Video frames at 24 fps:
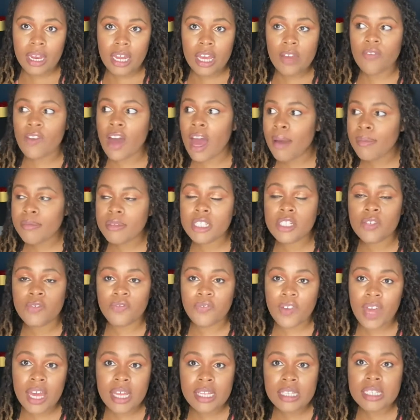If I'm the
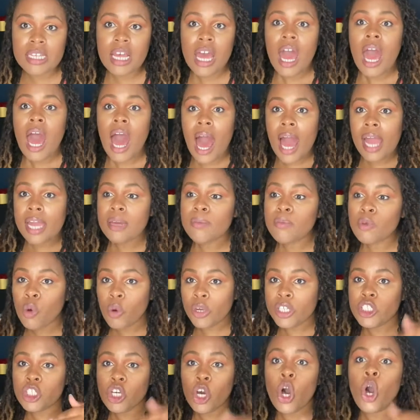defense, I am
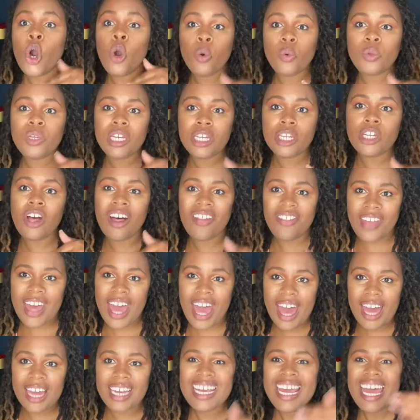going to hone in on
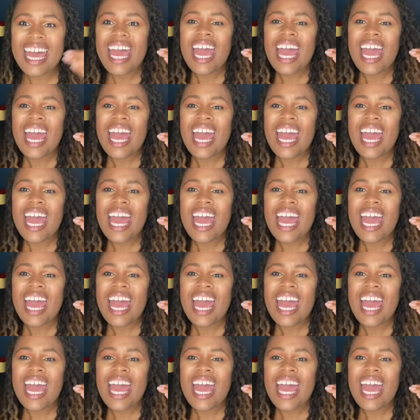that.